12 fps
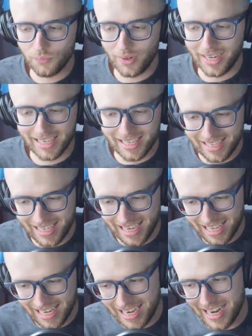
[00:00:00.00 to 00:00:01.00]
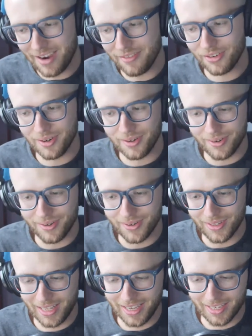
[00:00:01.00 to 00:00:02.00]
I can never
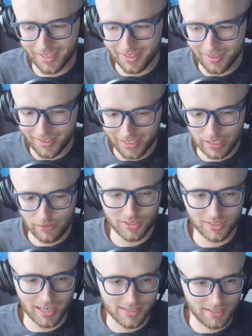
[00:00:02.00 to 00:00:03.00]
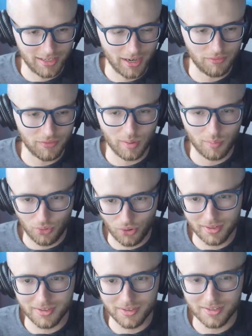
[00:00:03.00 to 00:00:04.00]
like emphasize enough the
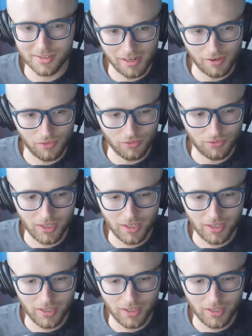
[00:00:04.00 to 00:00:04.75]
importance of